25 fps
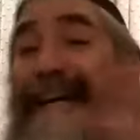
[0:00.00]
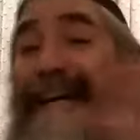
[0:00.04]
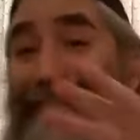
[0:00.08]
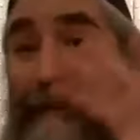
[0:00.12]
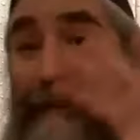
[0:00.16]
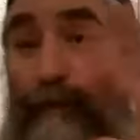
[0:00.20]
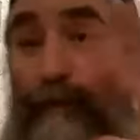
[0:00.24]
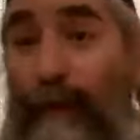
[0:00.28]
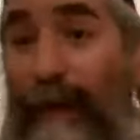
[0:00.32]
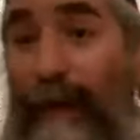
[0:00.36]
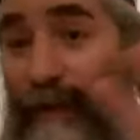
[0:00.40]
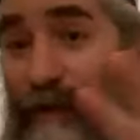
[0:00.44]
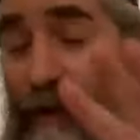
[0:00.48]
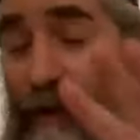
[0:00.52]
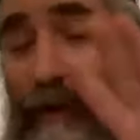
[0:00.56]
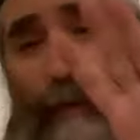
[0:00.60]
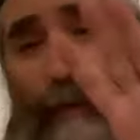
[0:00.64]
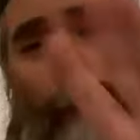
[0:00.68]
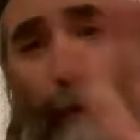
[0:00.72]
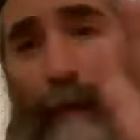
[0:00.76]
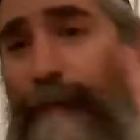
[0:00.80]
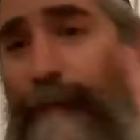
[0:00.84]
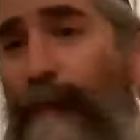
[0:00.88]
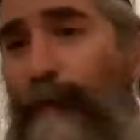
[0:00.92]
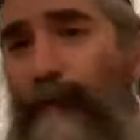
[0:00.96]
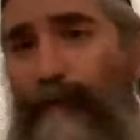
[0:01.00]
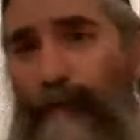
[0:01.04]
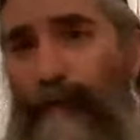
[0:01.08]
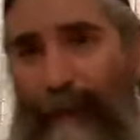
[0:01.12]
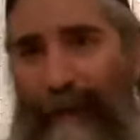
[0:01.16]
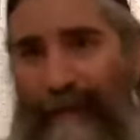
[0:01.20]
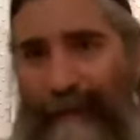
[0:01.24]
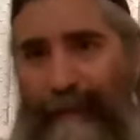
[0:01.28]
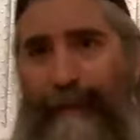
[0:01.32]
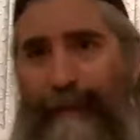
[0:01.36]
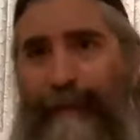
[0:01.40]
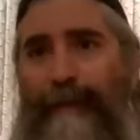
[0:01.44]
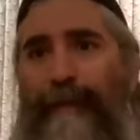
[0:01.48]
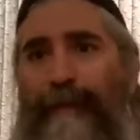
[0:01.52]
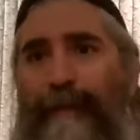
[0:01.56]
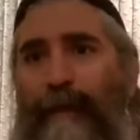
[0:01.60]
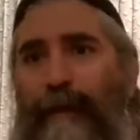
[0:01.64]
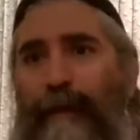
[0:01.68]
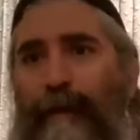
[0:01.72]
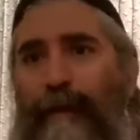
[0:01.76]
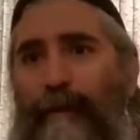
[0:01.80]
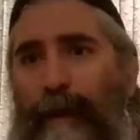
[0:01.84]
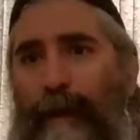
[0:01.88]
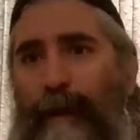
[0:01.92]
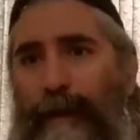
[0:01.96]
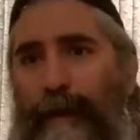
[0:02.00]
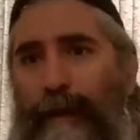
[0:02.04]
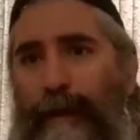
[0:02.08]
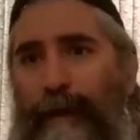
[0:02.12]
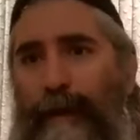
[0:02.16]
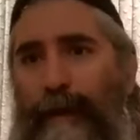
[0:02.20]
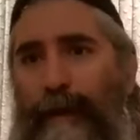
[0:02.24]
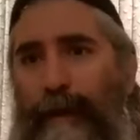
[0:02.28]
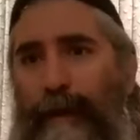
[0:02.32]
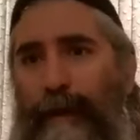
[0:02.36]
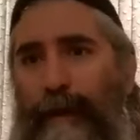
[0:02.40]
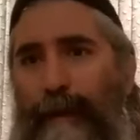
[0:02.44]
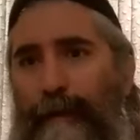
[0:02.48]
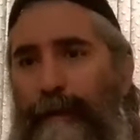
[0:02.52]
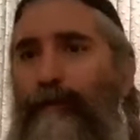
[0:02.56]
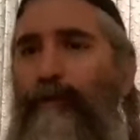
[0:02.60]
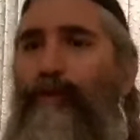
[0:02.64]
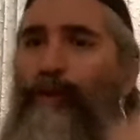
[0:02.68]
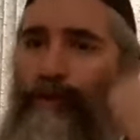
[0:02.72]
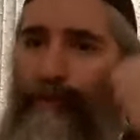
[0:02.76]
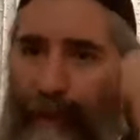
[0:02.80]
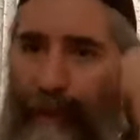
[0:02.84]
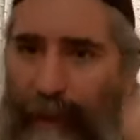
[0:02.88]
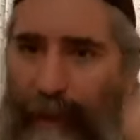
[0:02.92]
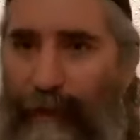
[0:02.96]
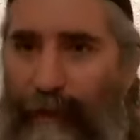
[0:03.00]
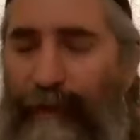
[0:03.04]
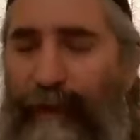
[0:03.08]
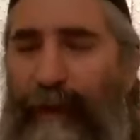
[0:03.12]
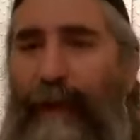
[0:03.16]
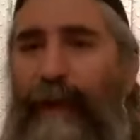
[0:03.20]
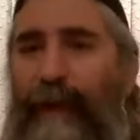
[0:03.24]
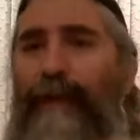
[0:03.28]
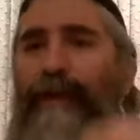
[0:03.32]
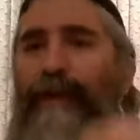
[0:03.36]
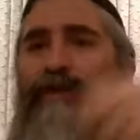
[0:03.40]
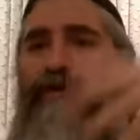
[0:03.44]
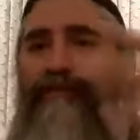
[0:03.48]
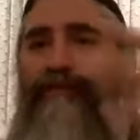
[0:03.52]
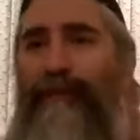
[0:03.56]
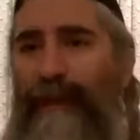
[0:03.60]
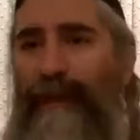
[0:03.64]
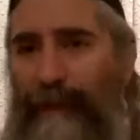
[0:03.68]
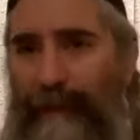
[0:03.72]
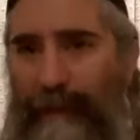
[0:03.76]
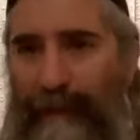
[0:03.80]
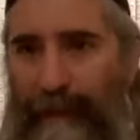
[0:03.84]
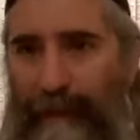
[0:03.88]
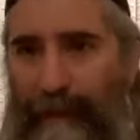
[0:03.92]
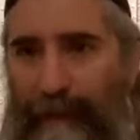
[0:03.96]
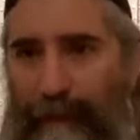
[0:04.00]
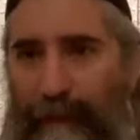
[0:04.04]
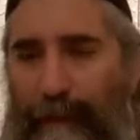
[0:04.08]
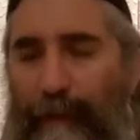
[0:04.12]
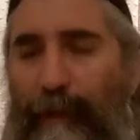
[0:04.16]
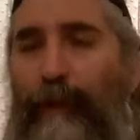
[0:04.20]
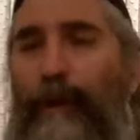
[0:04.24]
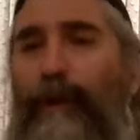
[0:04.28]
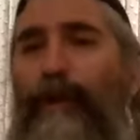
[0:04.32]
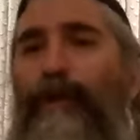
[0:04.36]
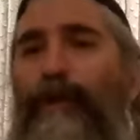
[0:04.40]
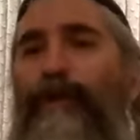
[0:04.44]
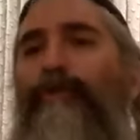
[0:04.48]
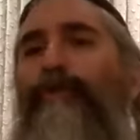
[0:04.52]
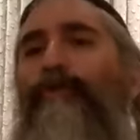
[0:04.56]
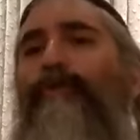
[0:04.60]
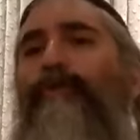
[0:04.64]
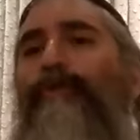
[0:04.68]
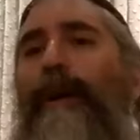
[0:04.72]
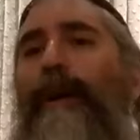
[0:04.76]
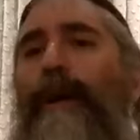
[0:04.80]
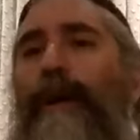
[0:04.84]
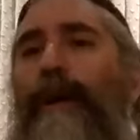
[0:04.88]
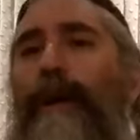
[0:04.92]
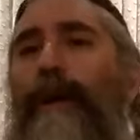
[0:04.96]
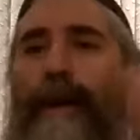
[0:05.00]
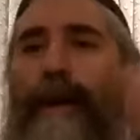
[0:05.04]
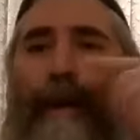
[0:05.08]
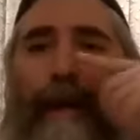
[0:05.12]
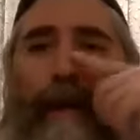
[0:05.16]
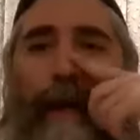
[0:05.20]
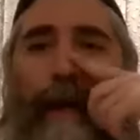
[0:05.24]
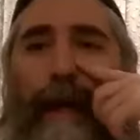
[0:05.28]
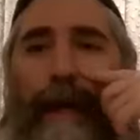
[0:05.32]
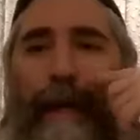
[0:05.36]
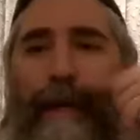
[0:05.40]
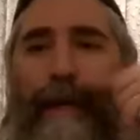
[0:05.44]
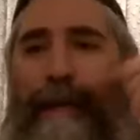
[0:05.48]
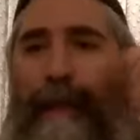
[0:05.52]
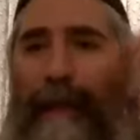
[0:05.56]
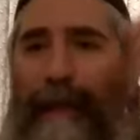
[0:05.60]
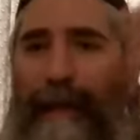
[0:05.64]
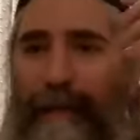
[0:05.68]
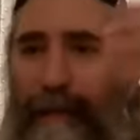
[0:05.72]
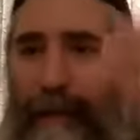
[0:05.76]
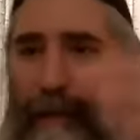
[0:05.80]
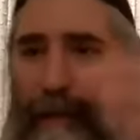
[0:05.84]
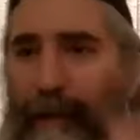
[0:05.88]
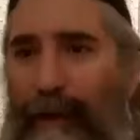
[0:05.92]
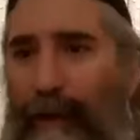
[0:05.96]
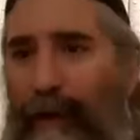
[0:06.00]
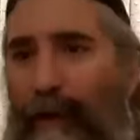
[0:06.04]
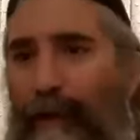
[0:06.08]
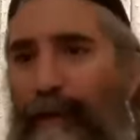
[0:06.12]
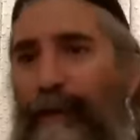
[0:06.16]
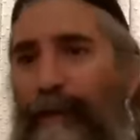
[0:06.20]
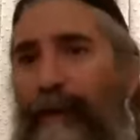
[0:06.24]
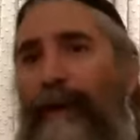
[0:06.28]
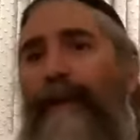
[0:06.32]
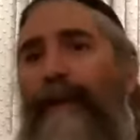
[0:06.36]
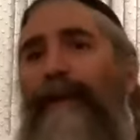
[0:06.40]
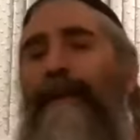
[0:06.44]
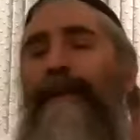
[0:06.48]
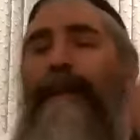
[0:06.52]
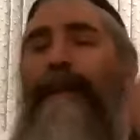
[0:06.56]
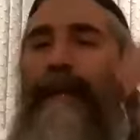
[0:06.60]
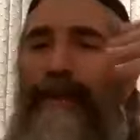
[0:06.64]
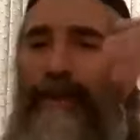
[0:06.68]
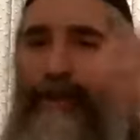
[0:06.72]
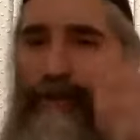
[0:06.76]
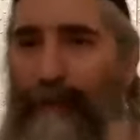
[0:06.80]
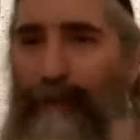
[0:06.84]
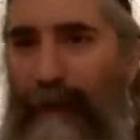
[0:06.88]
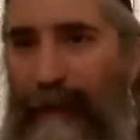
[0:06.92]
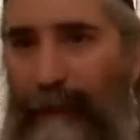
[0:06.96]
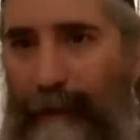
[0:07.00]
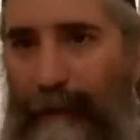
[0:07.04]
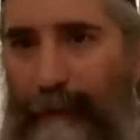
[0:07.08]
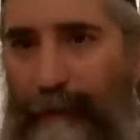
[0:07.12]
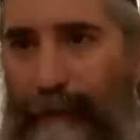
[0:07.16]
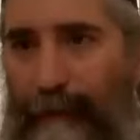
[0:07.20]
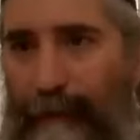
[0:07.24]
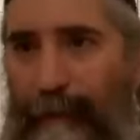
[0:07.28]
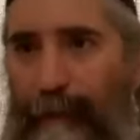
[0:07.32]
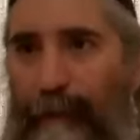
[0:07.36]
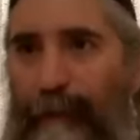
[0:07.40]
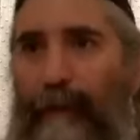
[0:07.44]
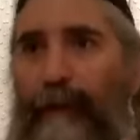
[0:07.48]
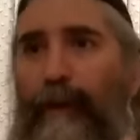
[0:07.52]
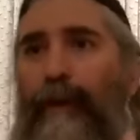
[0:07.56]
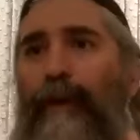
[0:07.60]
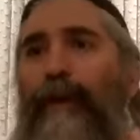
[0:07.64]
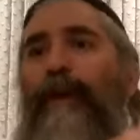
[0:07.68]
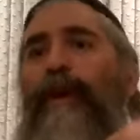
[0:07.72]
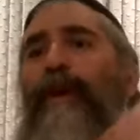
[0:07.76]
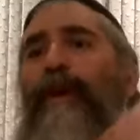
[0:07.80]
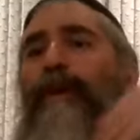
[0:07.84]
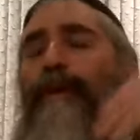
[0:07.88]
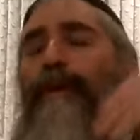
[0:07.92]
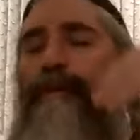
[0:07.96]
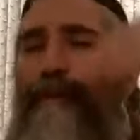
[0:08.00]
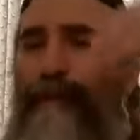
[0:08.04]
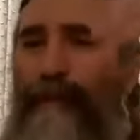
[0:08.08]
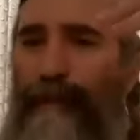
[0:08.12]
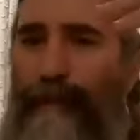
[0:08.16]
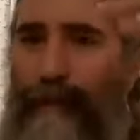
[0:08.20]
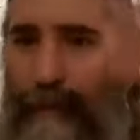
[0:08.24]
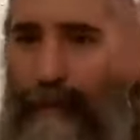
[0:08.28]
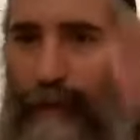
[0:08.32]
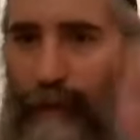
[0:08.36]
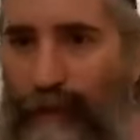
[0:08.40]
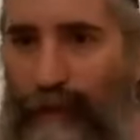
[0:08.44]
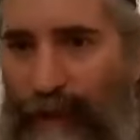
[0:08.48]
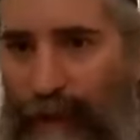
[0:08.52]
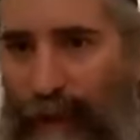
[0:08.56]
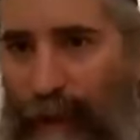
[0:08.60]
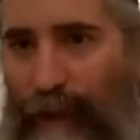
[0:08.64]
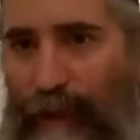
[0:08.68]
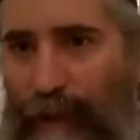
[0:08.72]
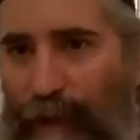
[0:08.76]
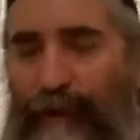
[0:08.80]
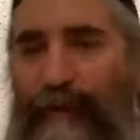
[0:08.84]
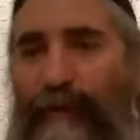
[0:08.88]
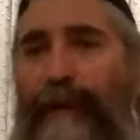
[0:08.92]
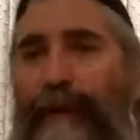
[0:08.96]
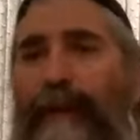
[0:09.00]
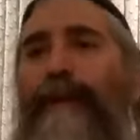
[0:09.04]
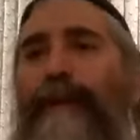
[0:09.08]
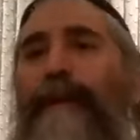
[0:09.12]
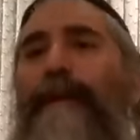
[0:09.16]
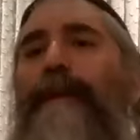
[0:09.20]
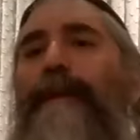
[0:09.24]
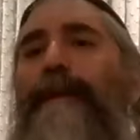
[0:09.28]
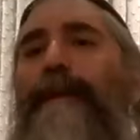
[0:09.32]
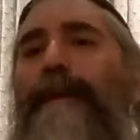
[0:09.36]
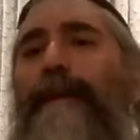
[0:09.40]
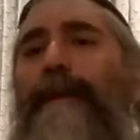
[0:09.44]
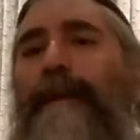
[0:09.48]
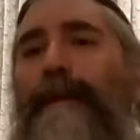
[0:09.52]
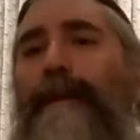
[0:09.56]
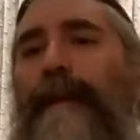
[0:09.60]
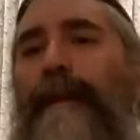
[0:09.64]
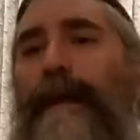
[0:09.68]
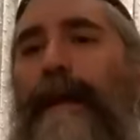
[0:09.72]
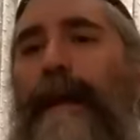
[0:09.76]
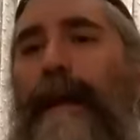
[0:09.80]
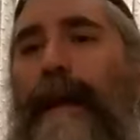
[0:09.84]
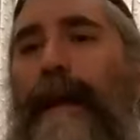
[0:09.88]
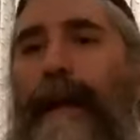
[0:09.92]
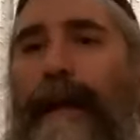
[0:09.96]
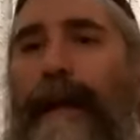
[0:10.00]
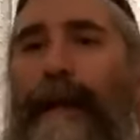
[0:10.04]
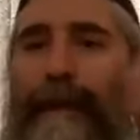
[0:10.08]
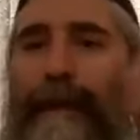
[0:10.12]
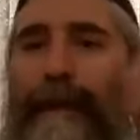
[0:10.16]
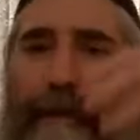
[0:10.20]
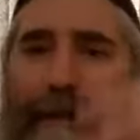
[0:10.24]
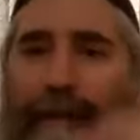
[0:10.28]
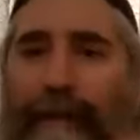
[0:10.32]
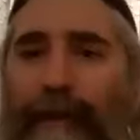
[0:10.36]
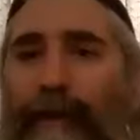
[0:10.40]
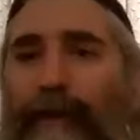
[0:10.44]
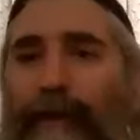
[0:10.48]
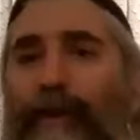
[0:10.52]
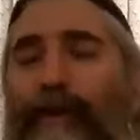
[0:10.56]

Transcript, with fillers: ask questions, we've addressed already to trigger the interest to uh, and, and the, the engagement of the children and